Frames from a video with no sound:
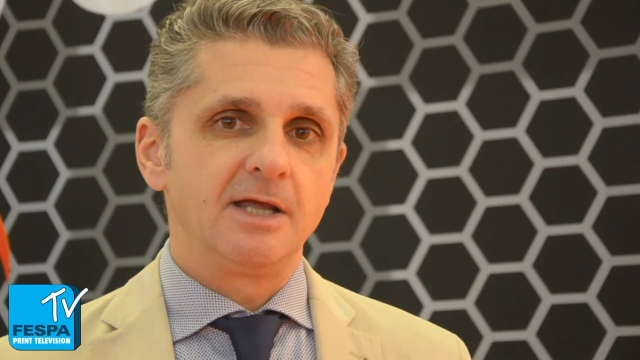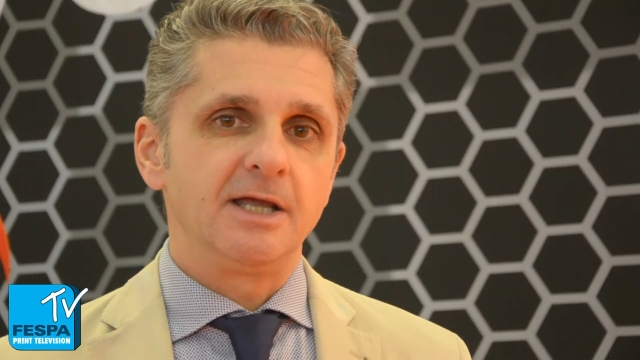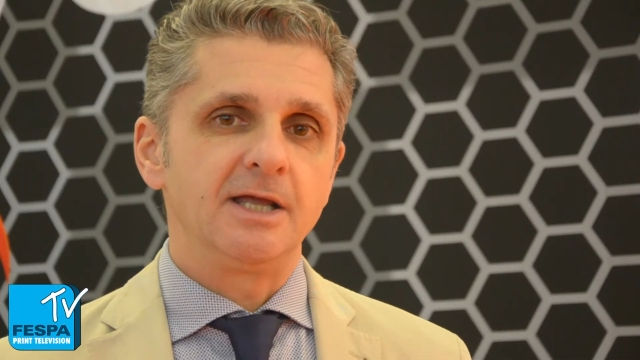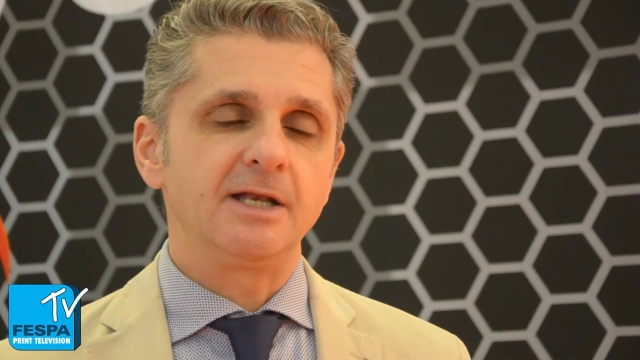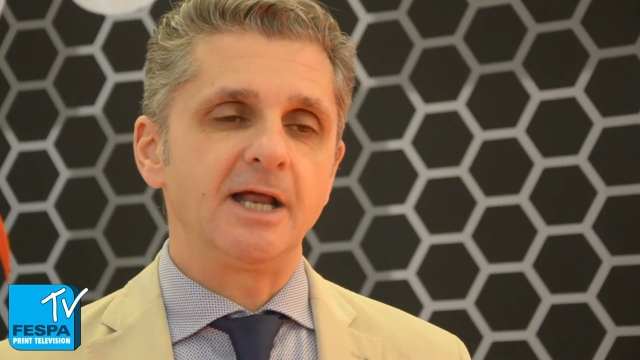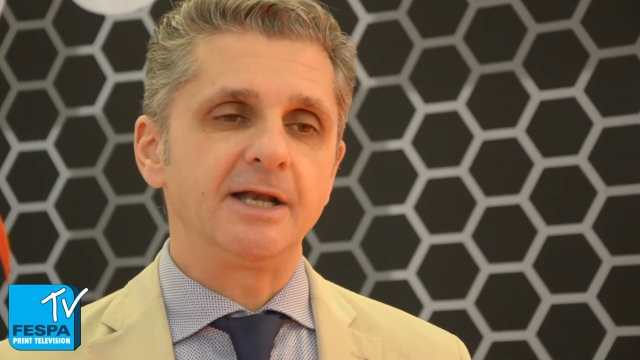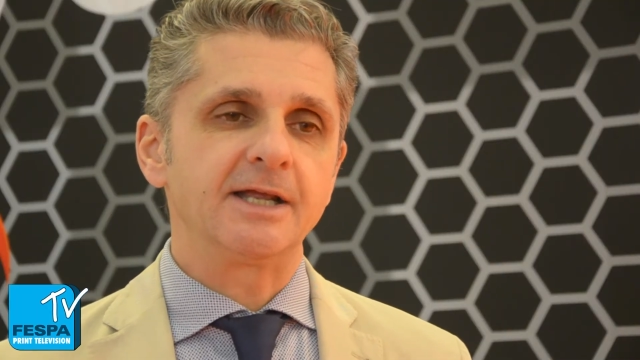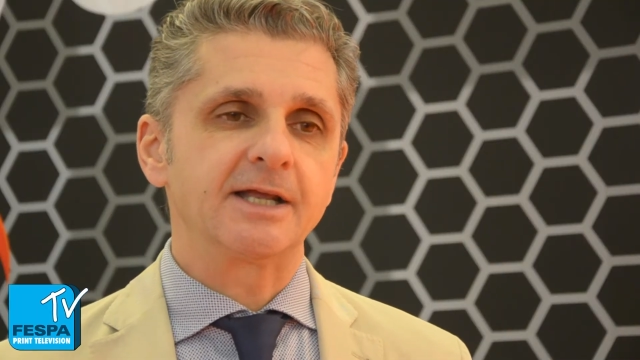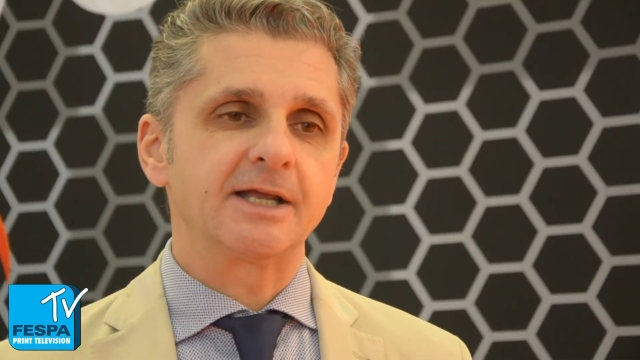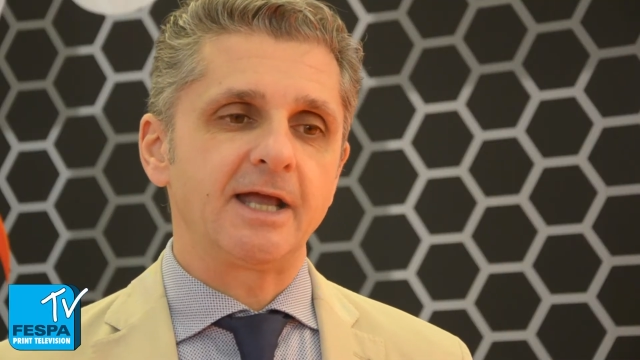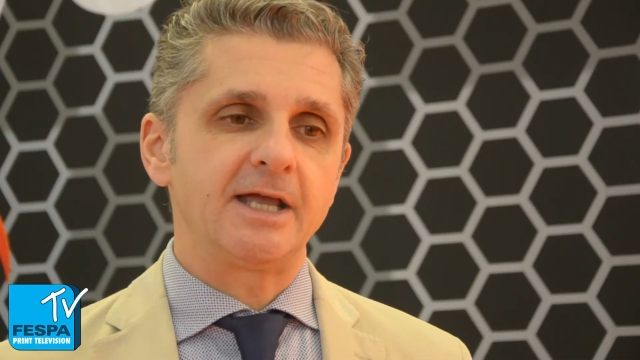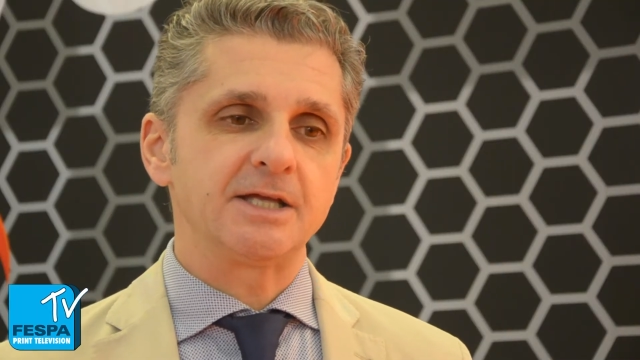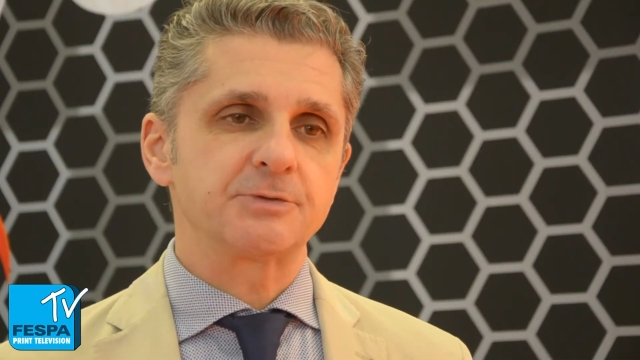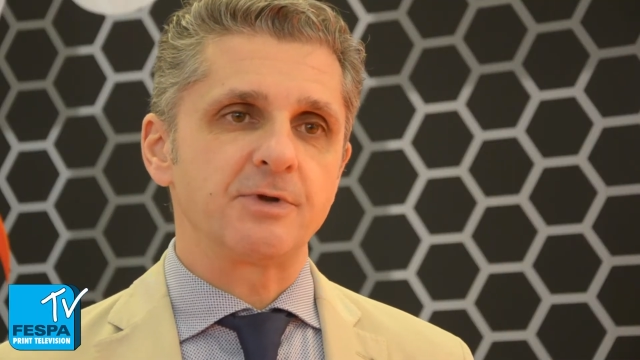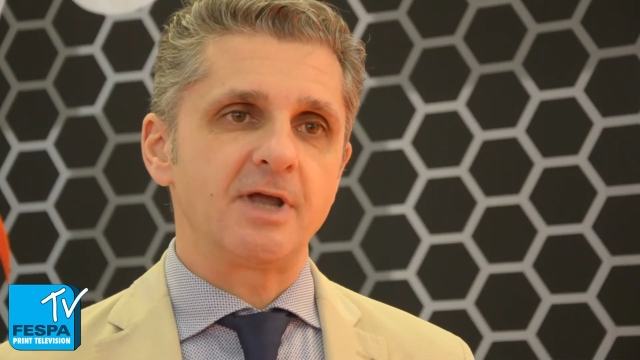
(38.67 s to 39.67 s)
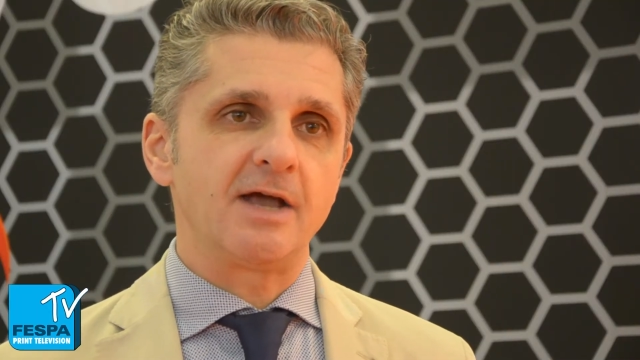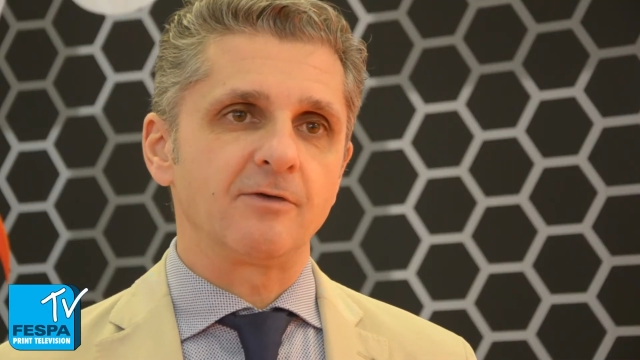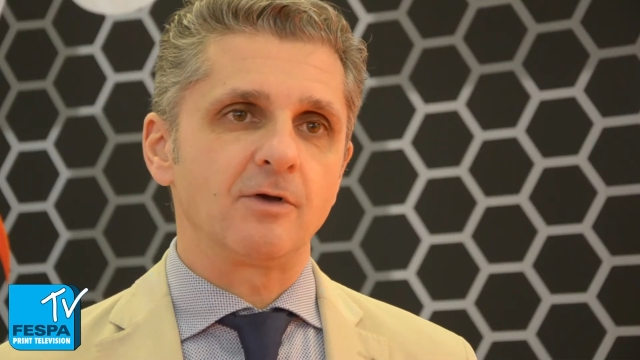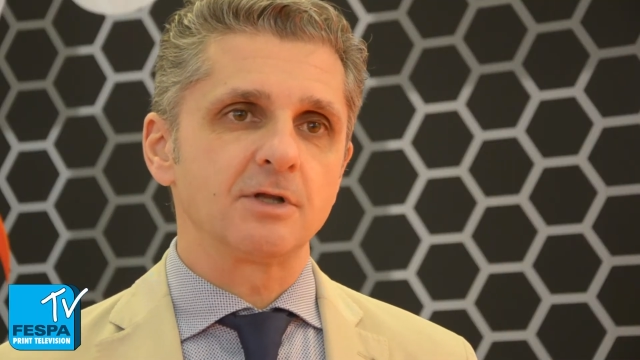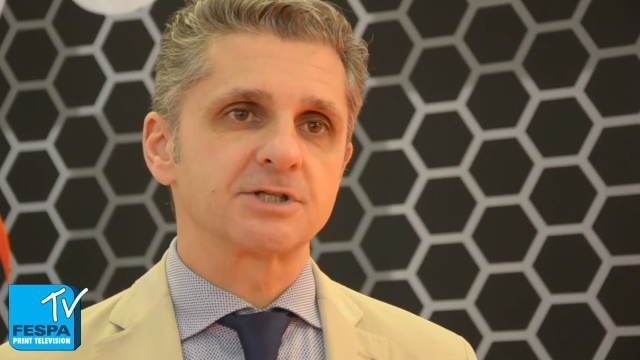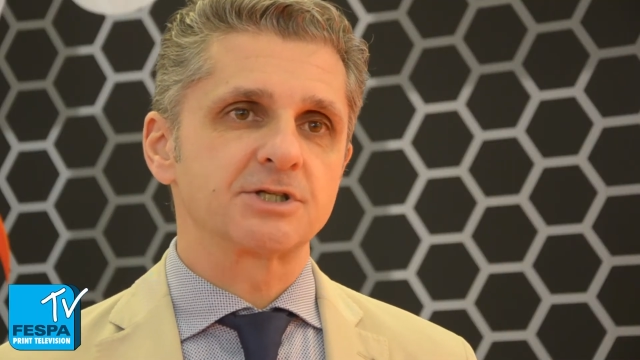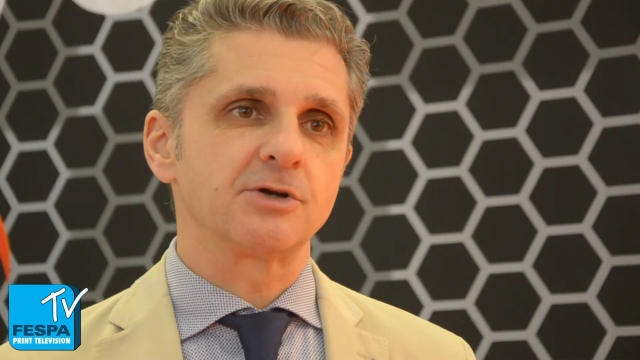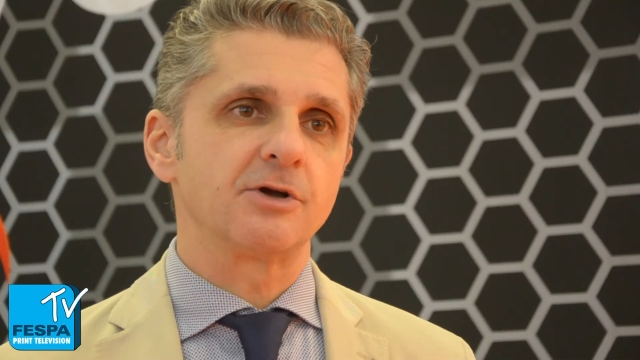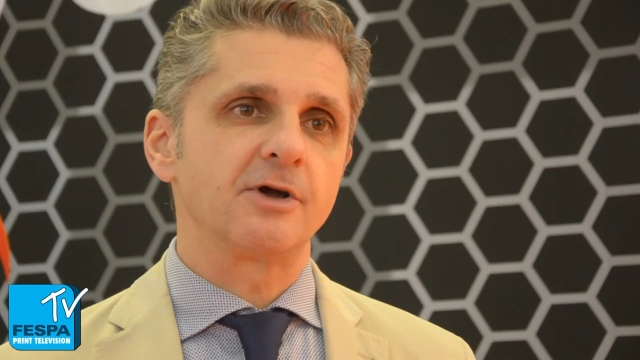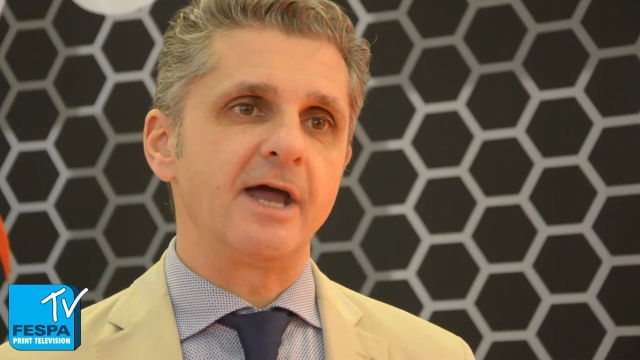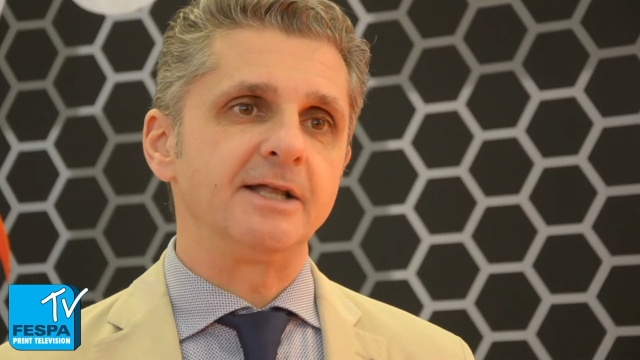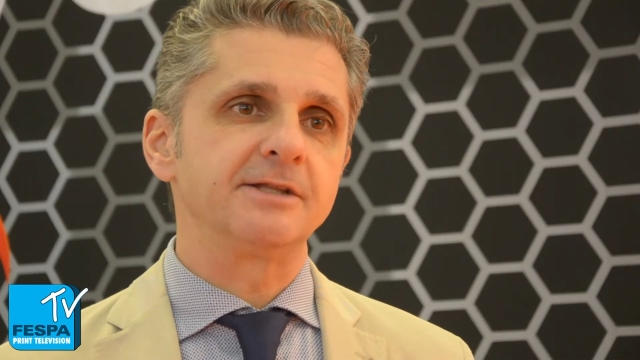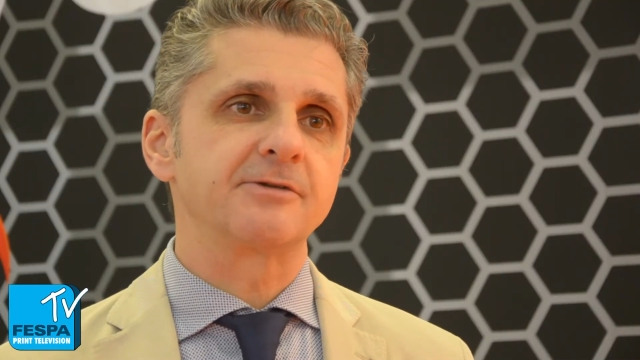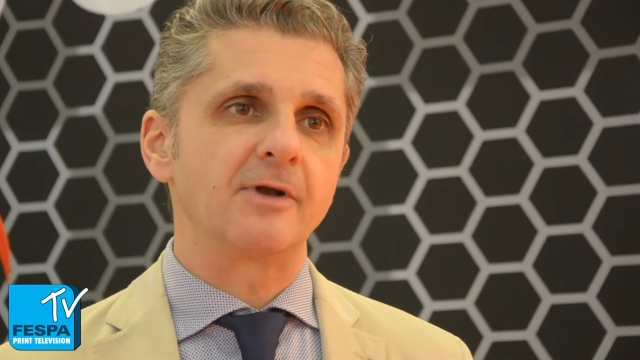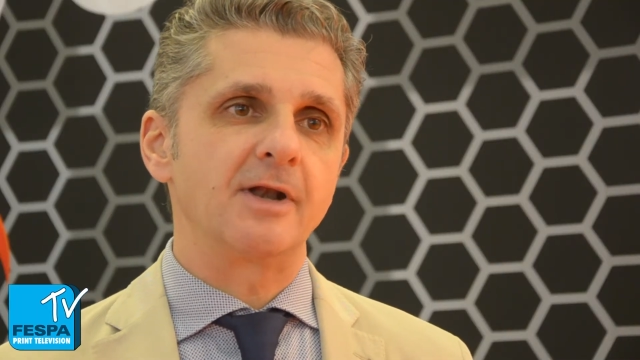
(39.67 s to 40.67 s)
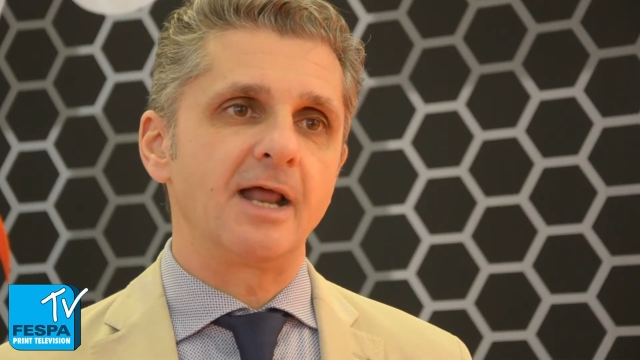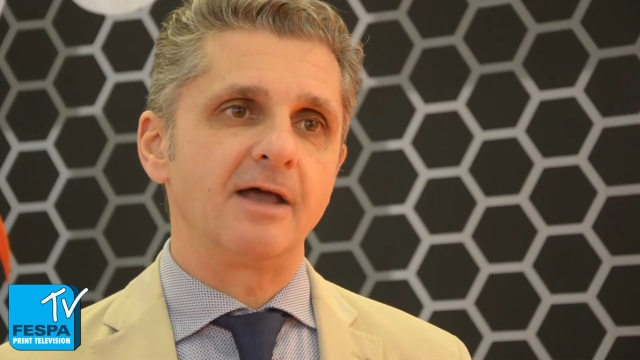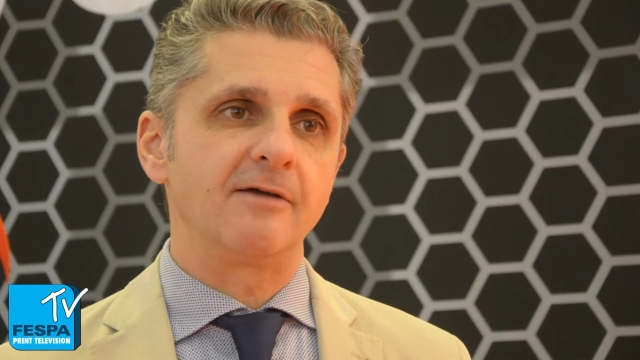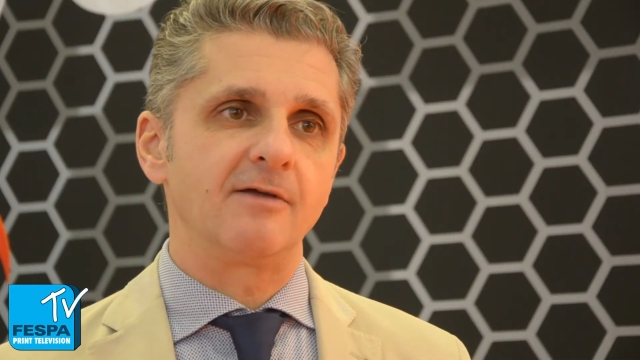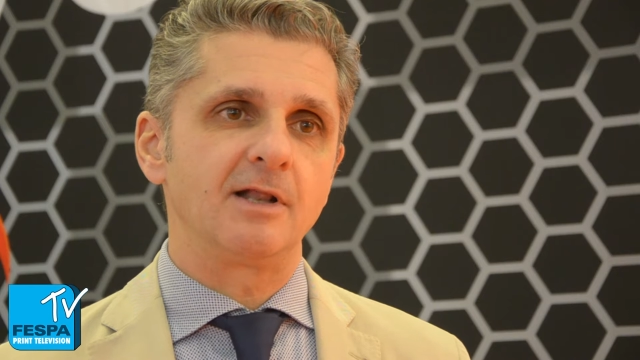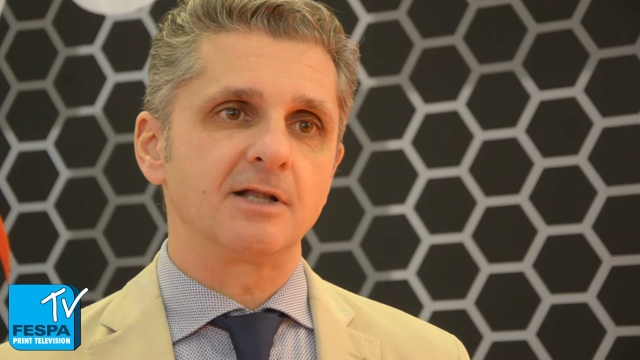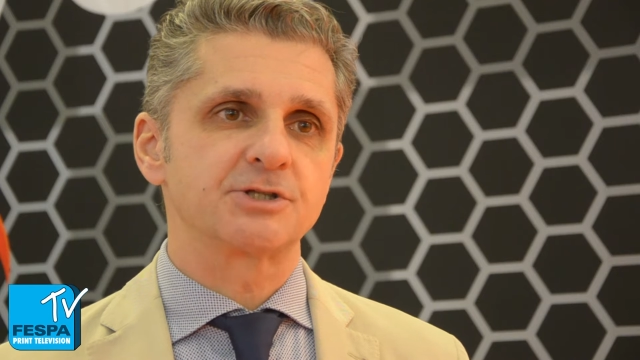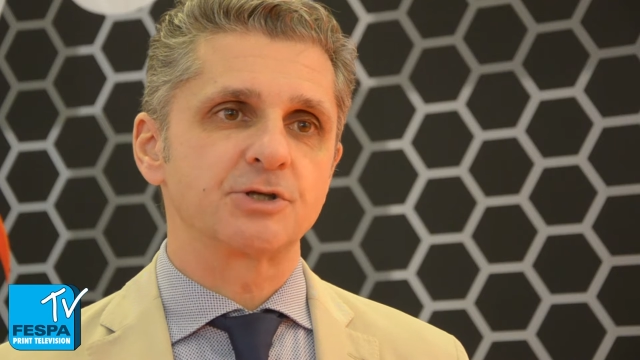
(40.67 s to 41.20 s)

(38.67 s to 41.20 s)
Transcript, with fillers: In any case, we have also entry-level